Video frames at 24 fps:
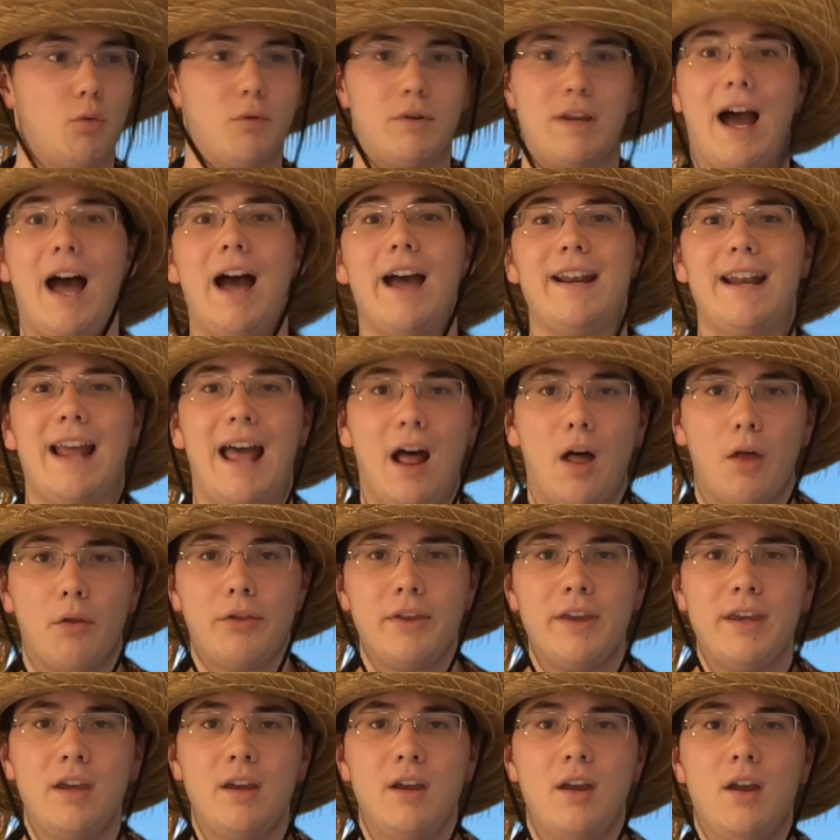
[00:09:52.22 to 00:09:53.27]
gotten
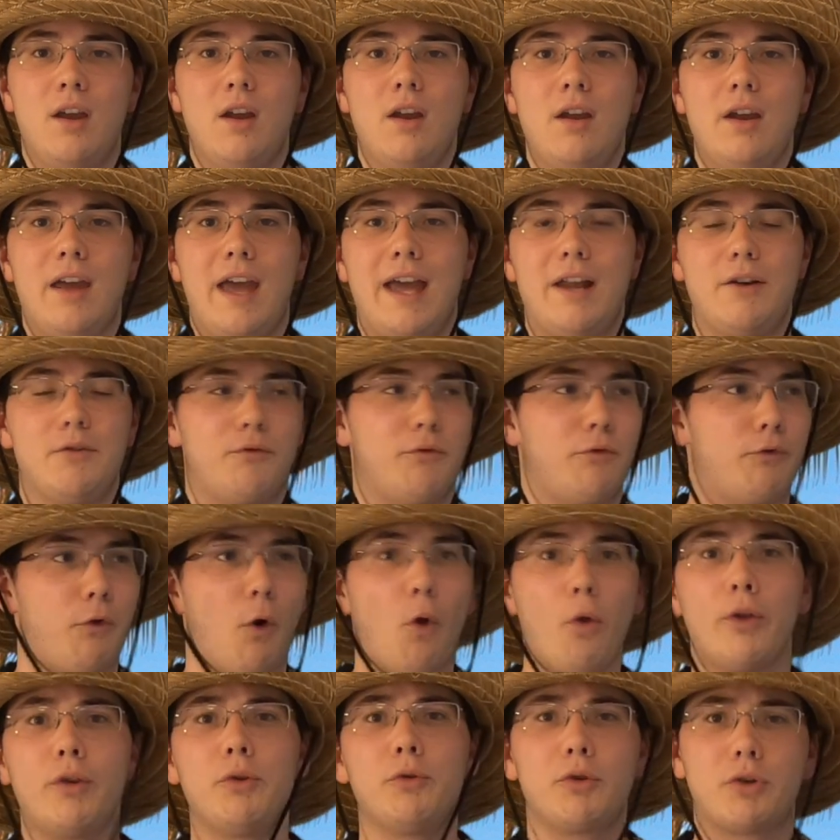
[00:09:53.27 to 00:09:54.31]
healthy and
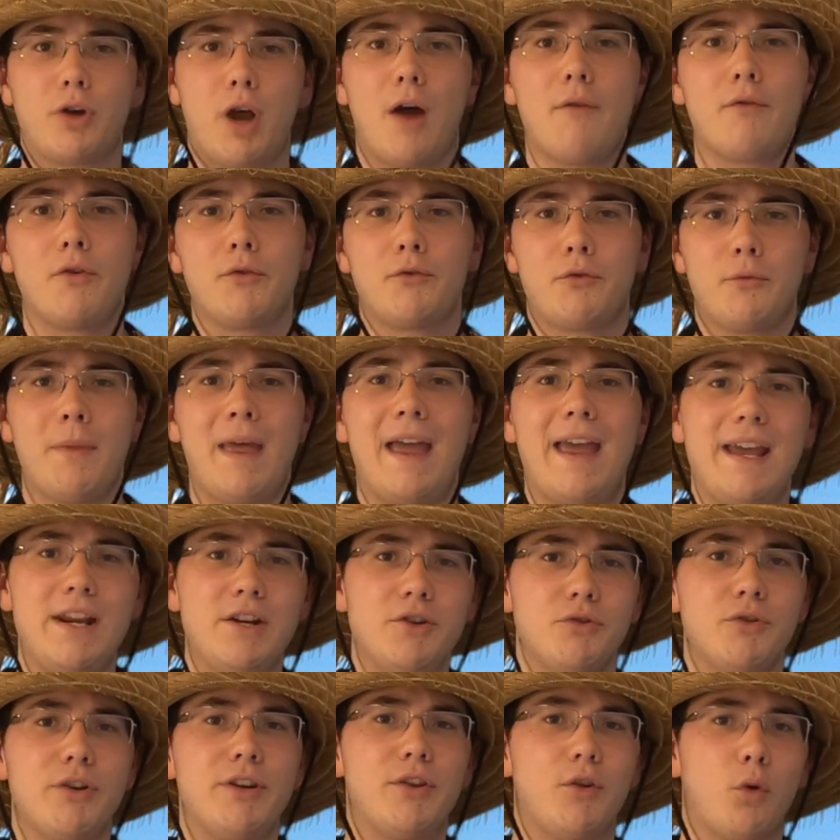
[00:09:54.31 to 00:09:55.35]
fully recovered from that
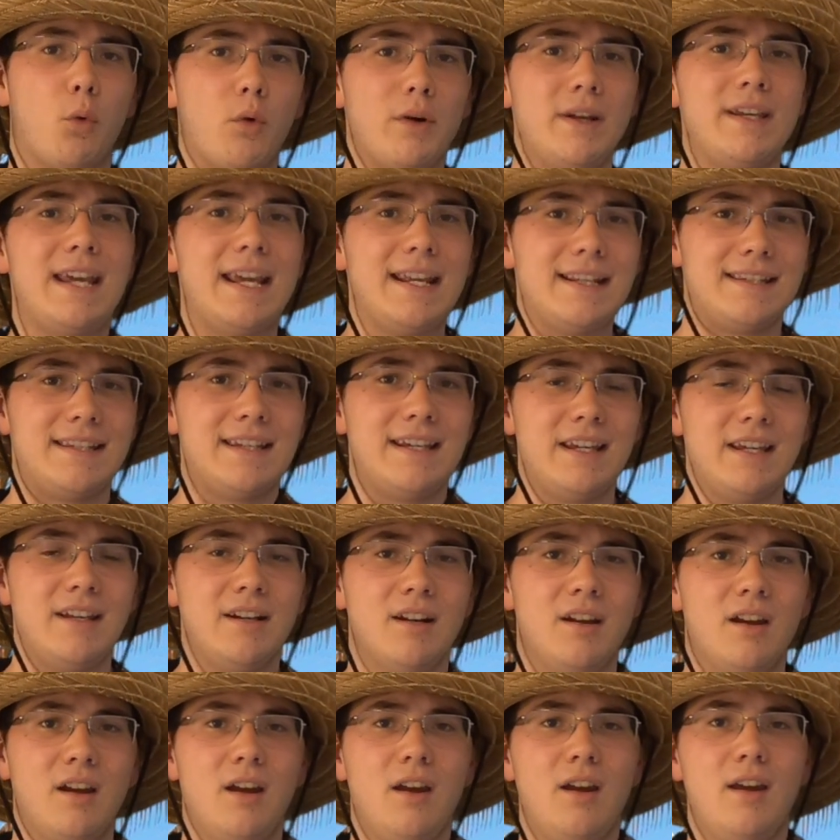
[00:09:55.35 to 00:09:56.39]
injury in
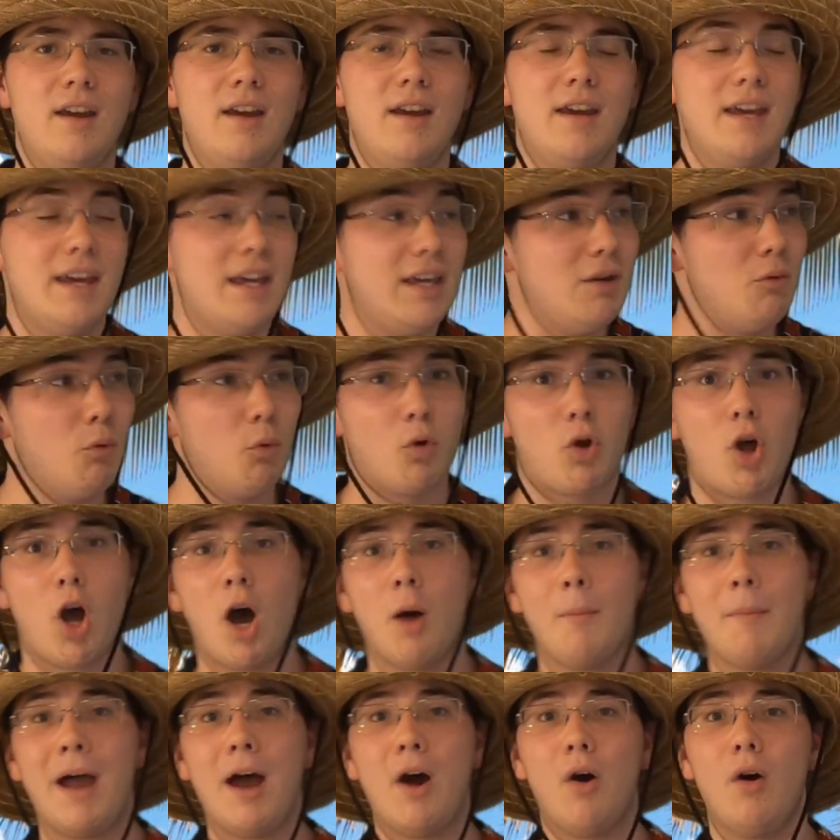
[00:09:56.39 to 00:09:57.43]
2018, he will
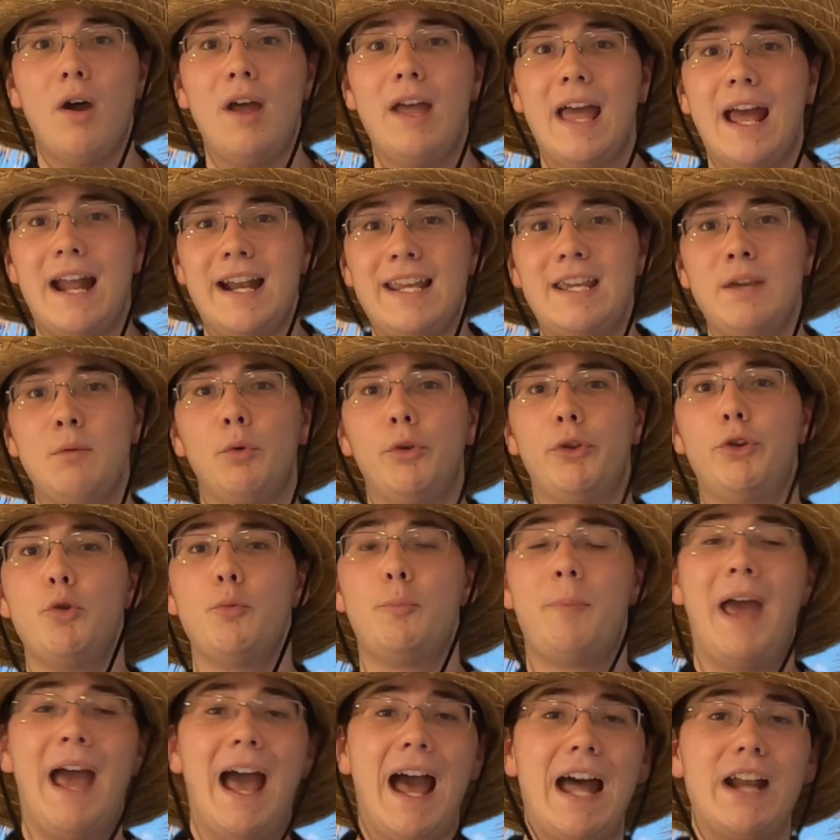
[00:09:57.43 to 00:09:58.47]
come out and he will do
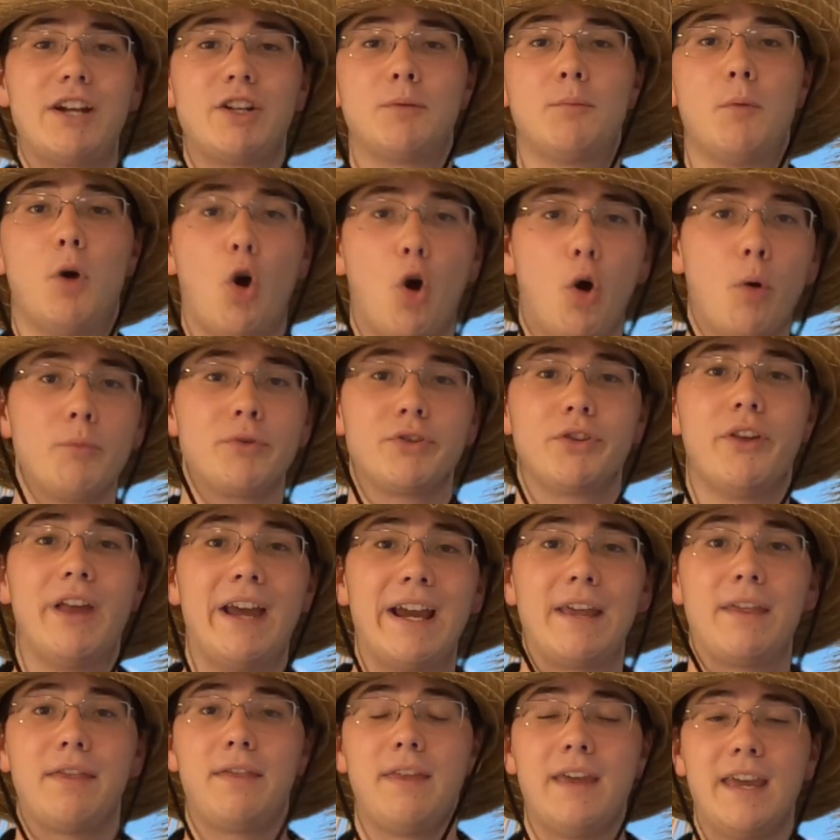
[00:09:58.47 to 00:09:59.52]
Patrick
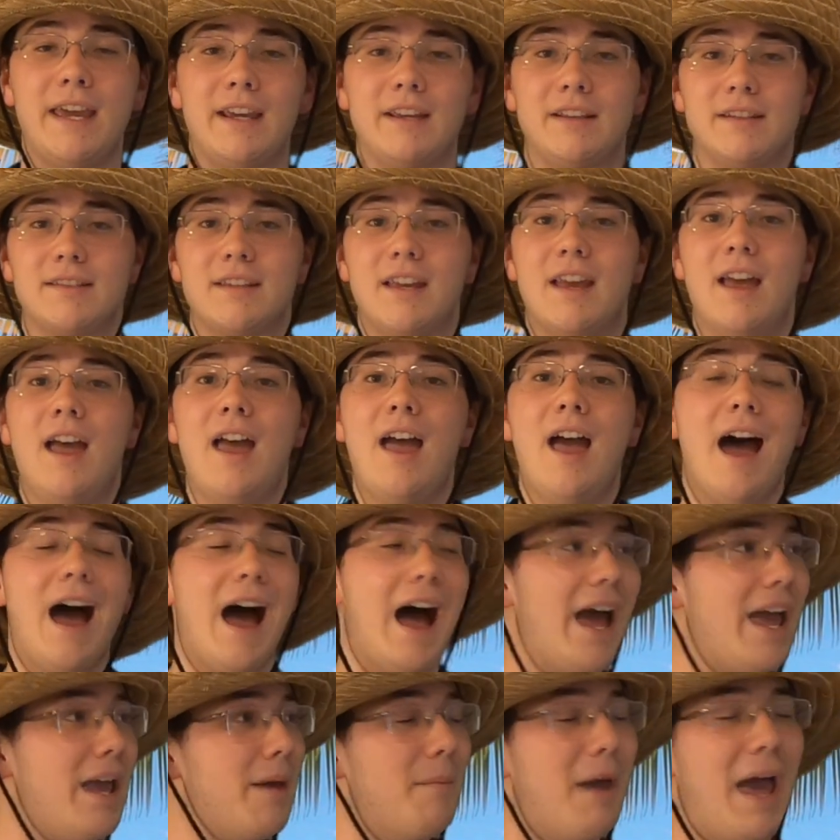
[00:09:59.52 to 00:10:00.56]
Mahomes-like things.
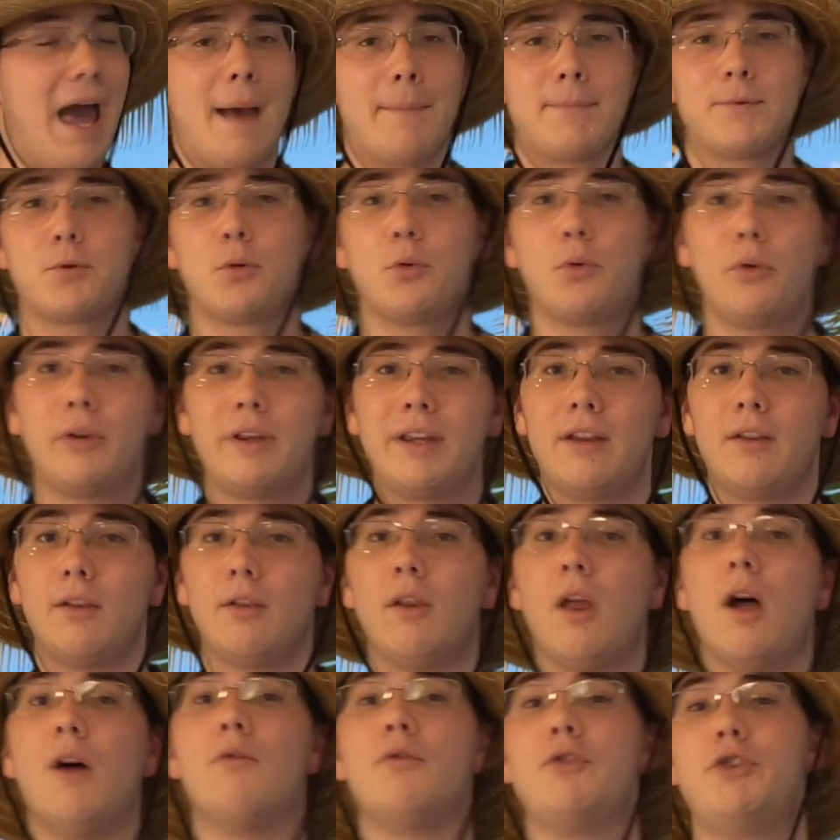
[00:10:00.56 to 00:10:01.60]
I am absolutely in
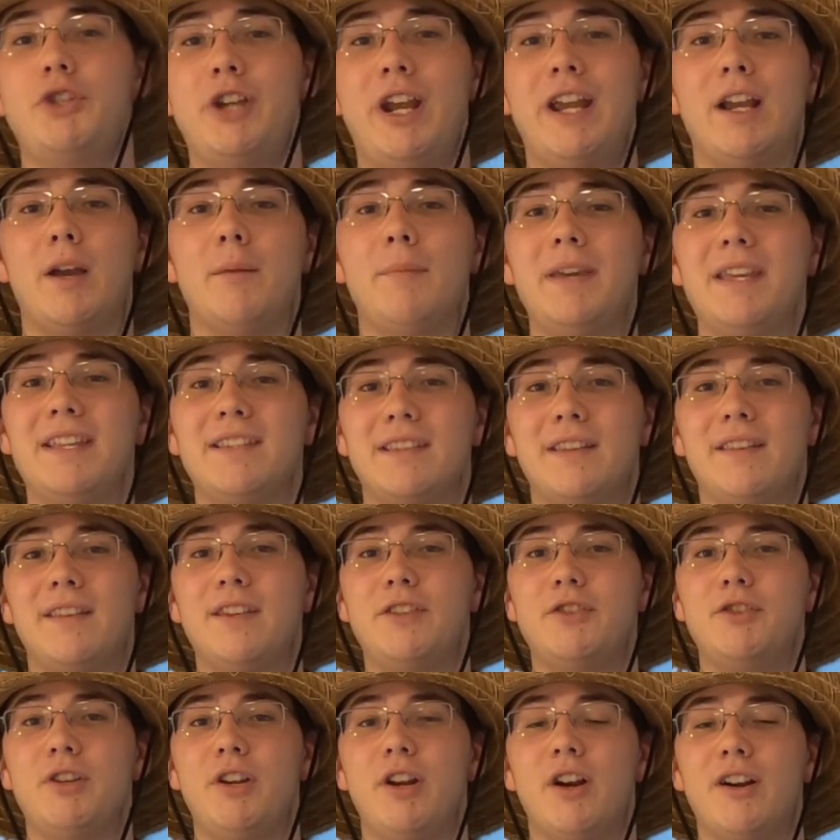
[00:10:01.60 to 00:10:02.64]
love with Jacob Eason
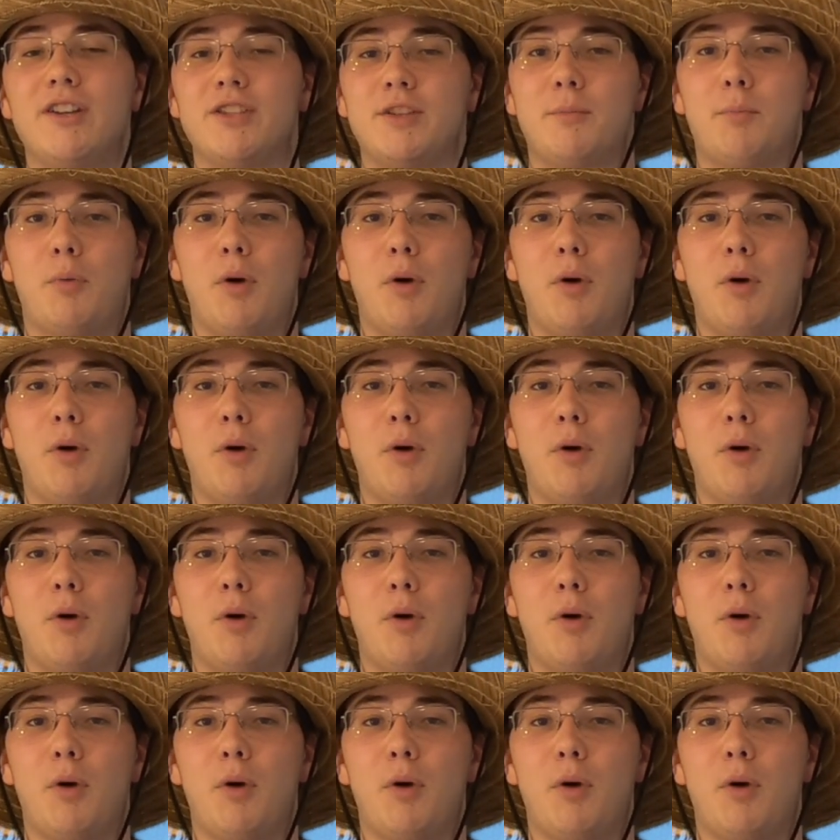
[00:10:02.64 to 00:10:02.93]
this year as a